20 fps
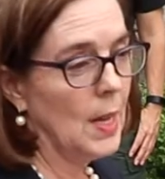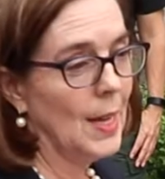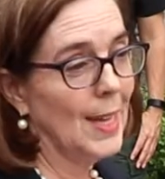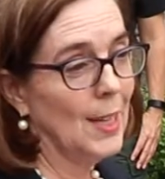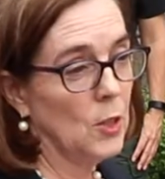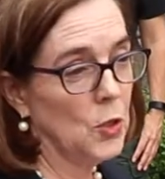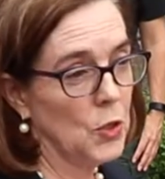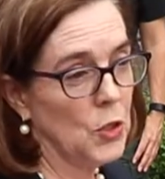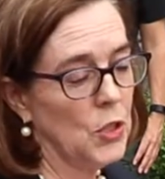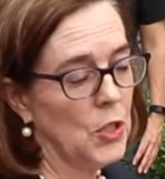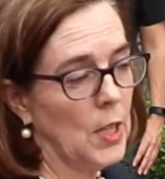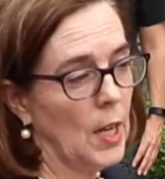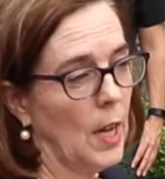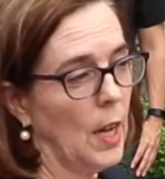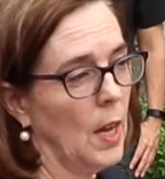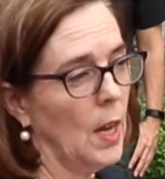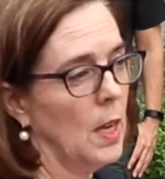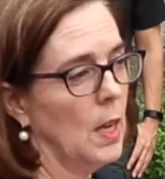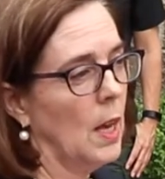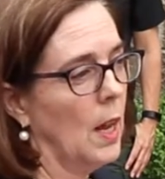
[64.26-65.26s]

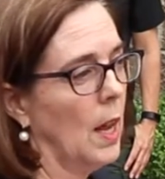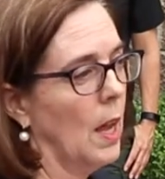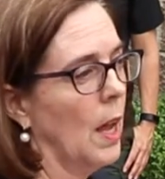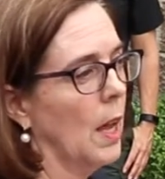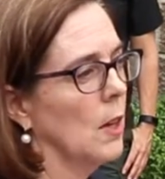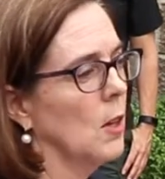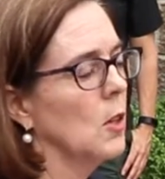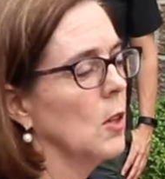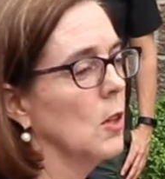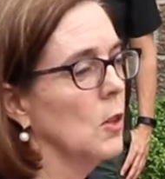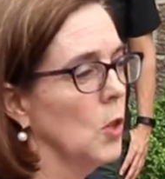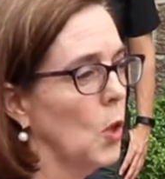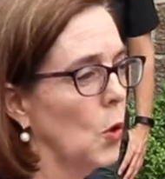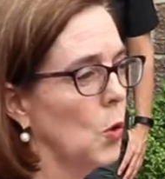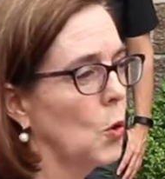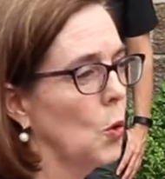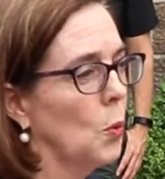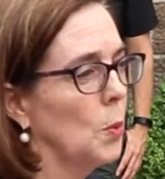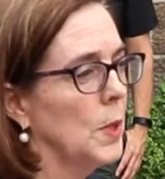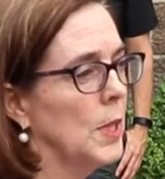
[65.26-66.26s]
interstate, and
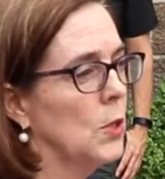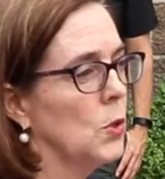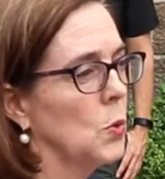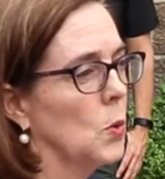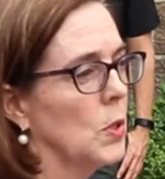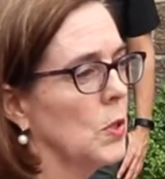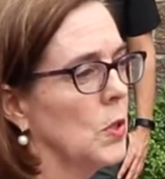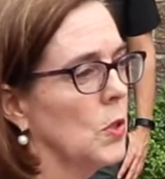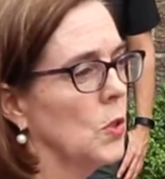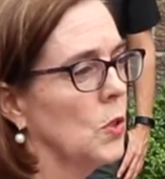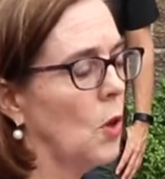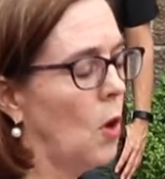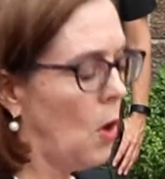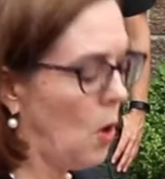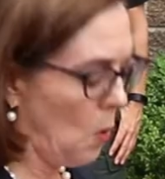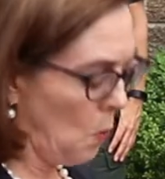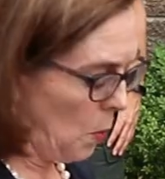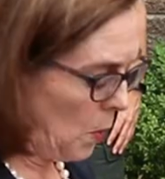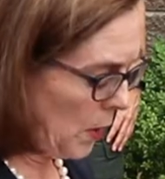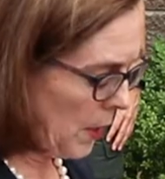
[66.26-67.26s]
local resources
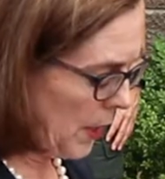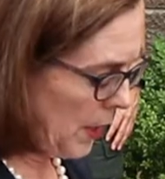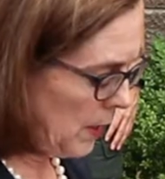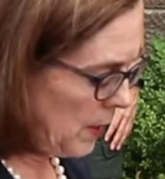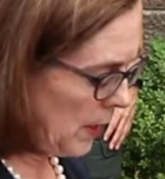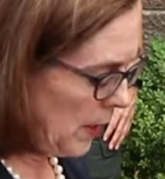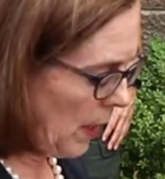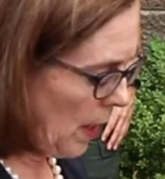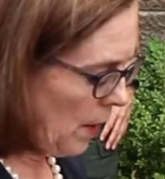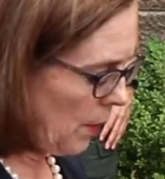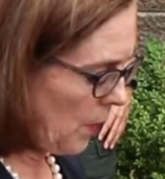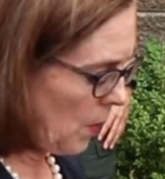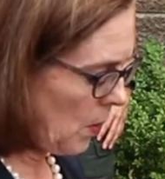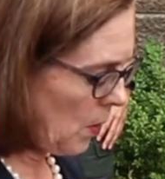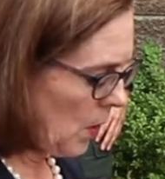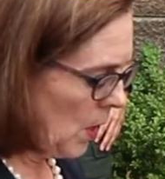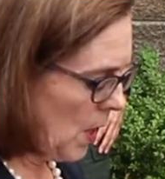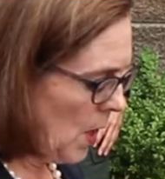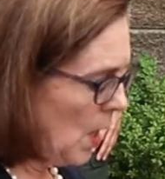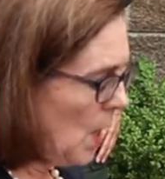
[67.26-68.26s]
all working
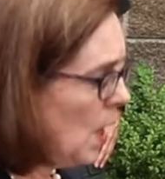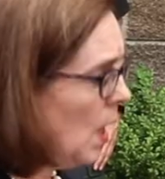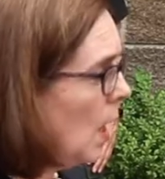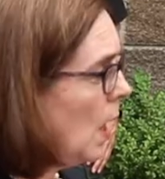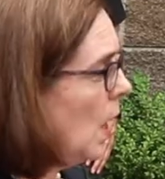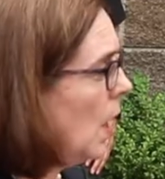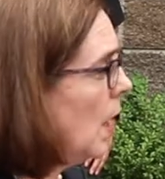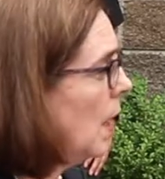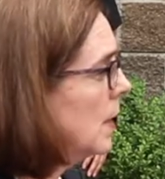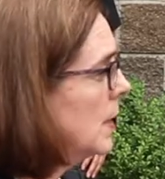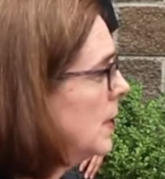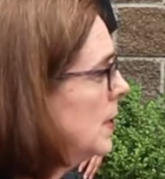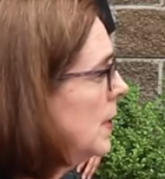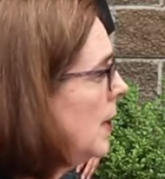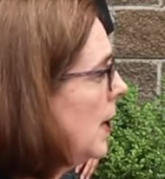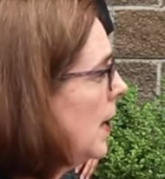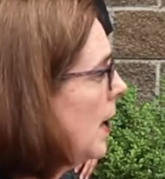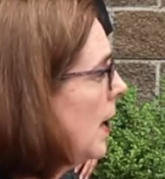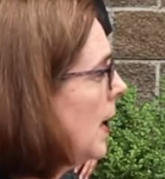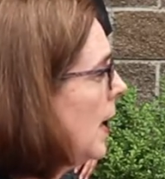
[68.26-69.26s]
together.
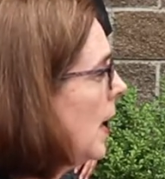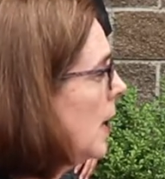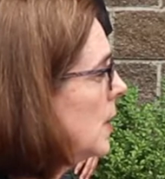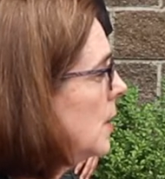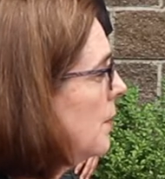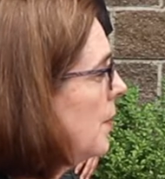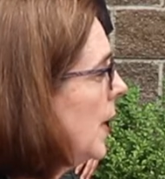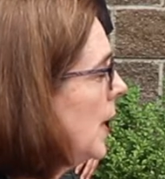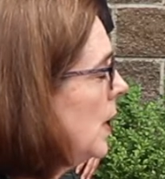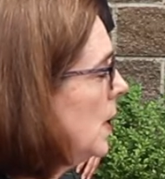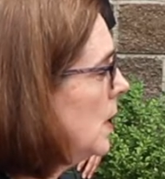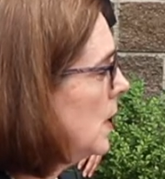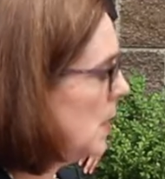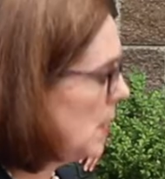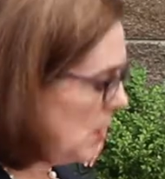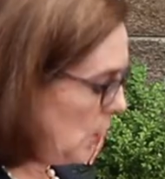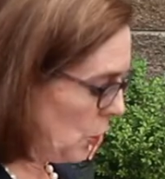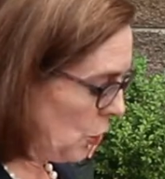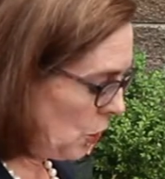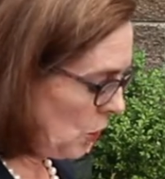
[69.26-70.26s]
Today, I activated an
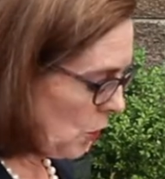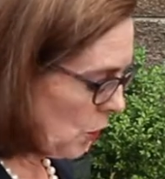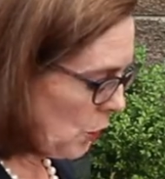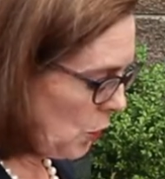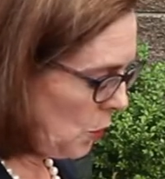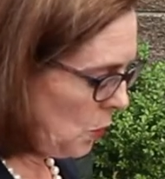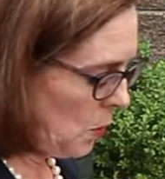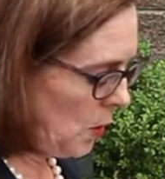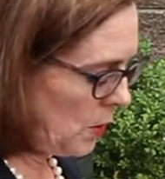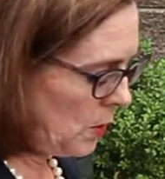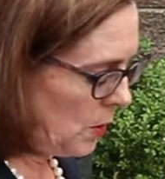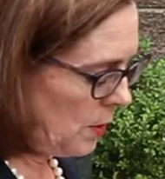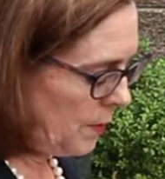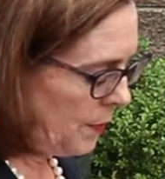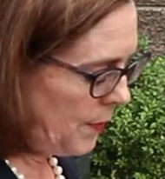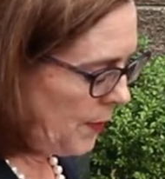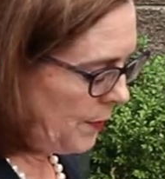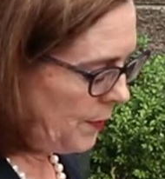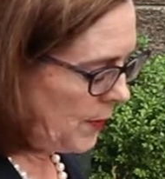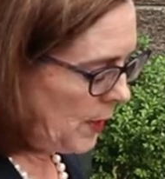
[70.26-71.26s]
additional
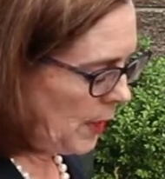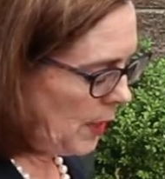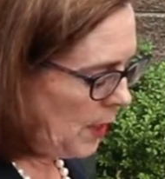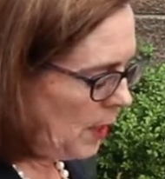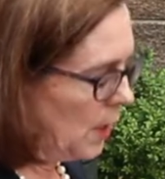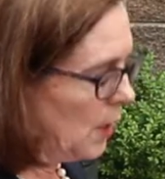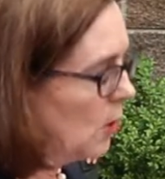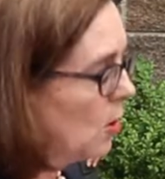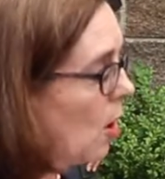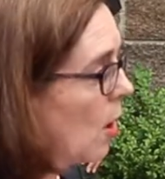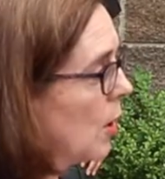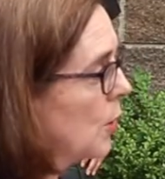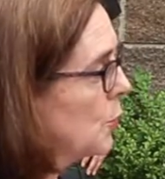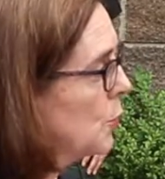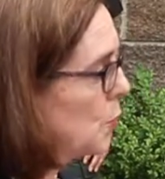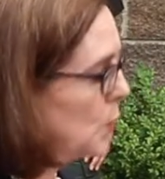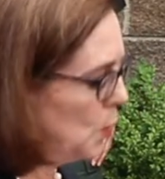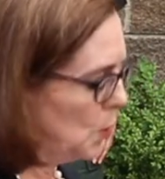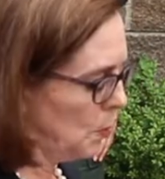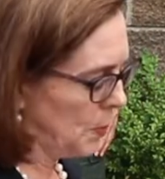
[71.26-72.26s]
250 Guard
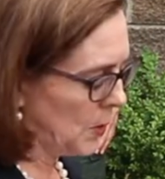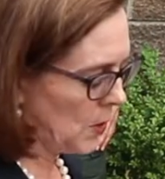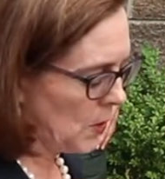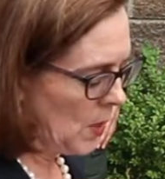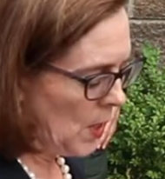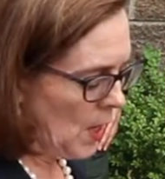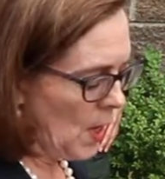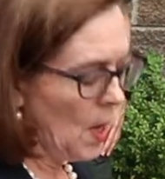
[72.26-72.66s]
troops.